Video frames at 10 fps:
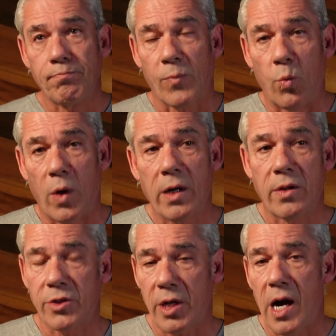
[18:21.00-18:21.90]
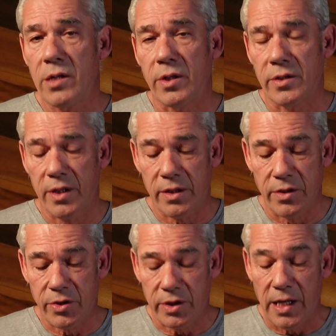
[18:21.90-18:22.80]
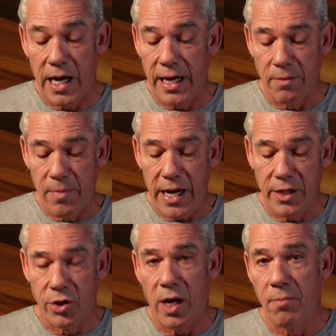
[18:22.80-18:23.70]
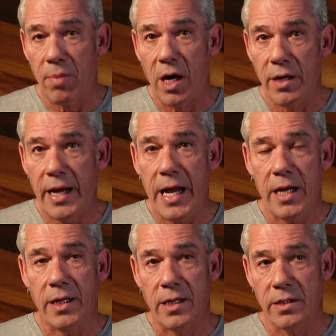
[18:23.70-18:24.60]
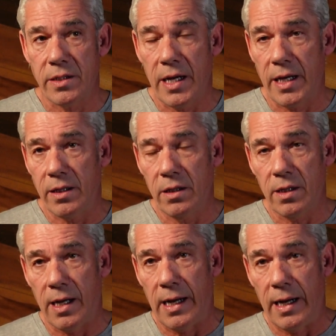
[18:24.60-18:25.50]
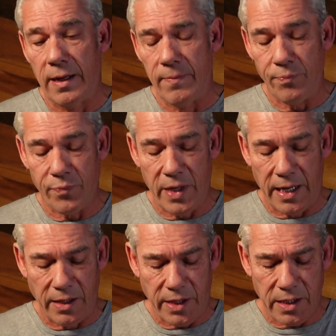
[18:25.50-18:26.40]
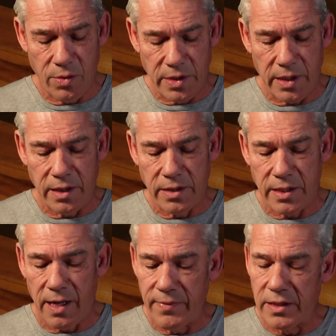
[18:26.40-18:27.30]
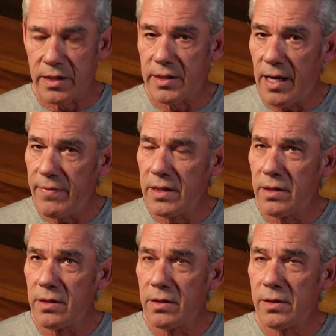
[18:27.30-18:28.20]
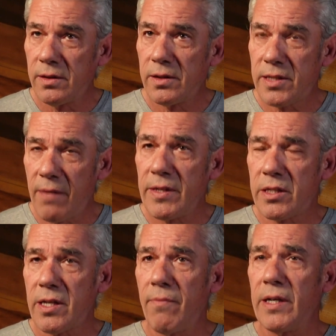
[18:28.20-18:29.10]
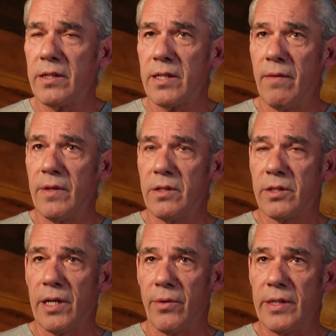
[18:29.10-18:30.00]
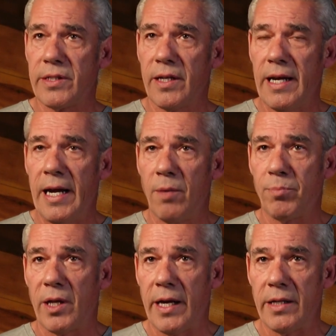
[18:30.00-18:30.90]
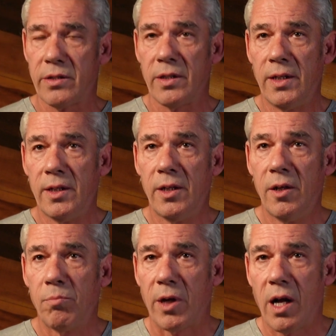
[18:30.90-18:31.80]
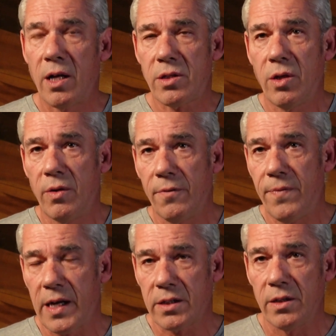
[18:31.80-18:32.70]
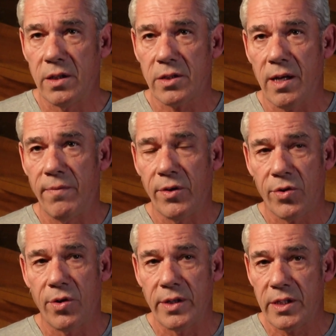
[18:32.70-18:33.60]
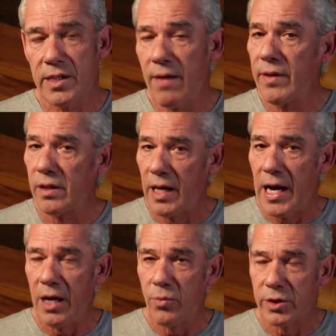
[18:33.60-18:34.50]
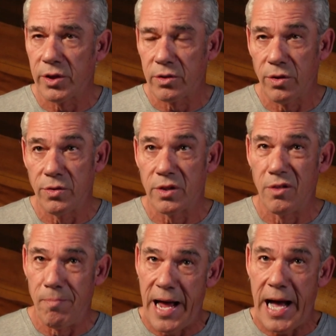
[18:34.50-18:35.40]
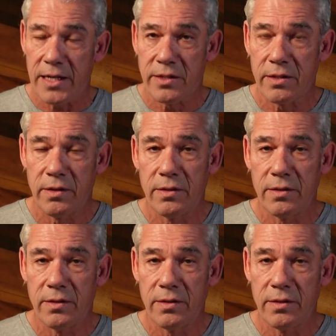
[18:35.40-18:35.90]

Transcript: One of the charges that this guy had made, John Barnett, is that, and I think it was in the 777 series airplanes, but also affected the 737 line, which includes the MAX